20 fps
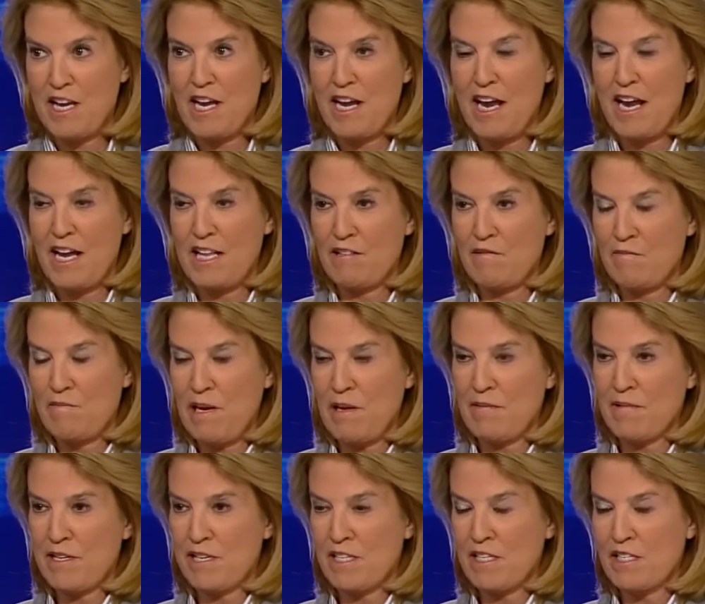And the
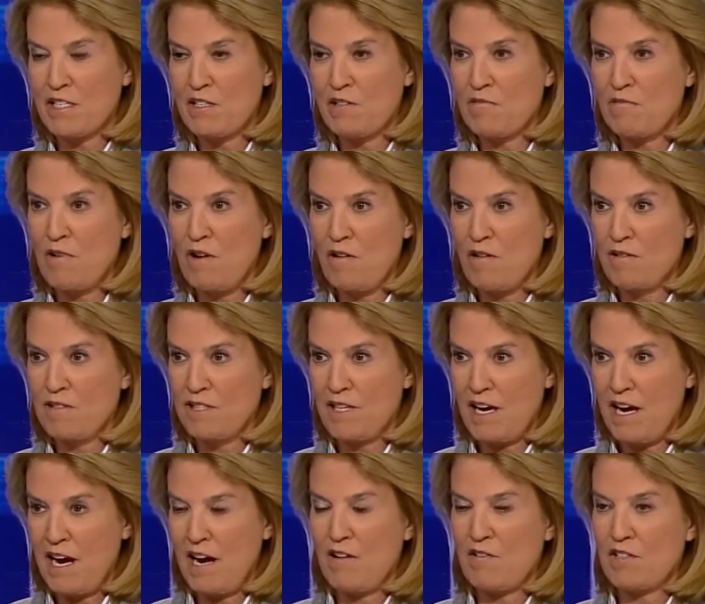Republicans who own the
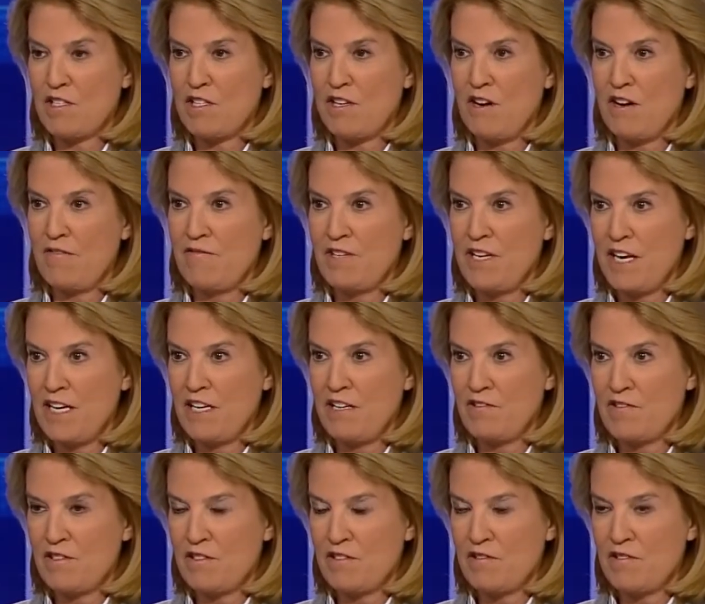House have not
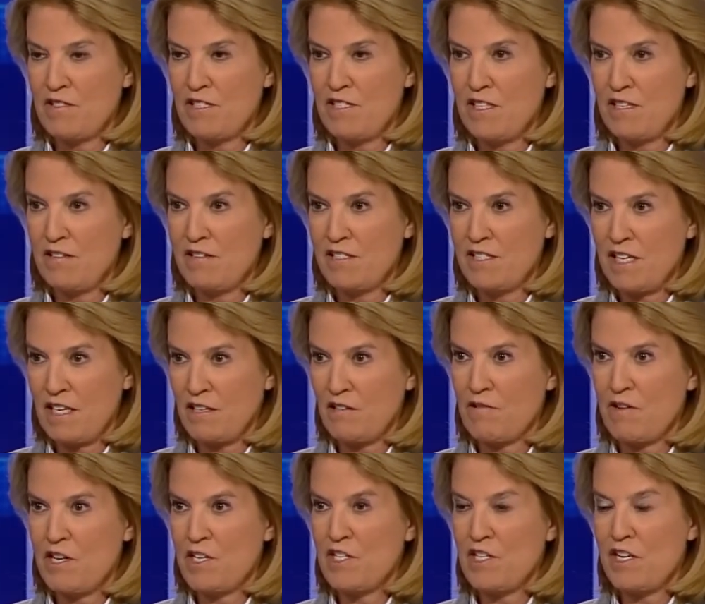introduced a
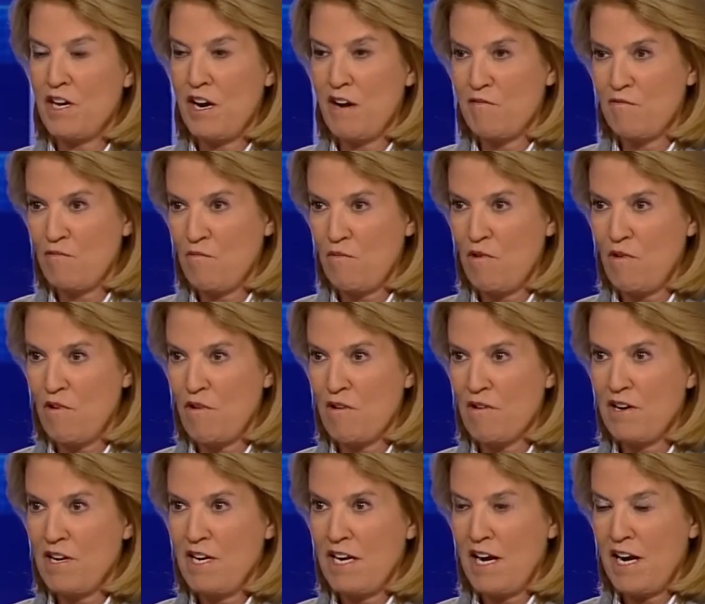declaration of war
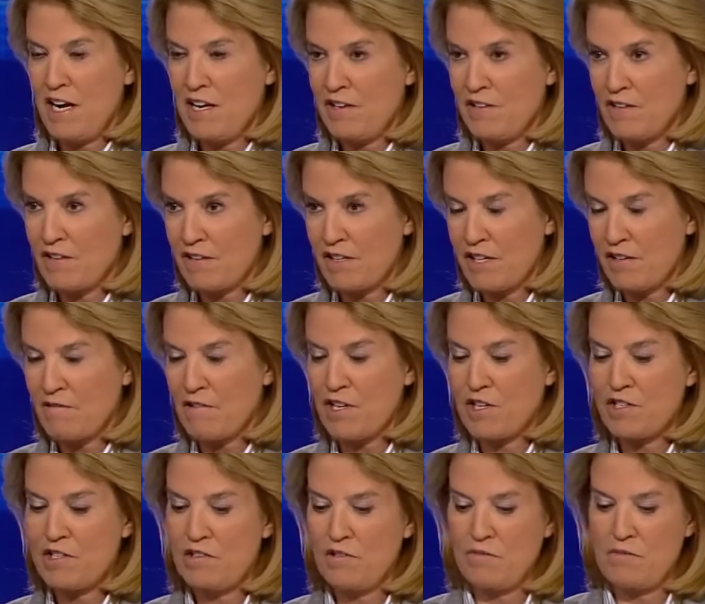under their
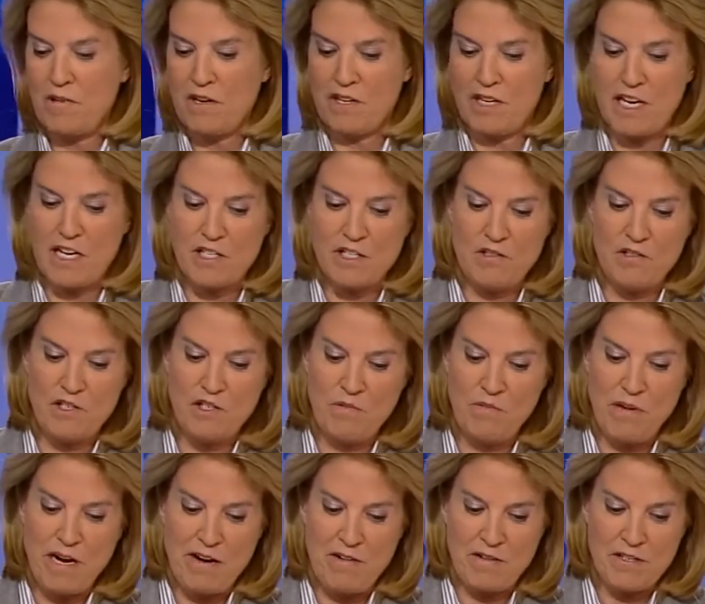congressional or constitutional powers.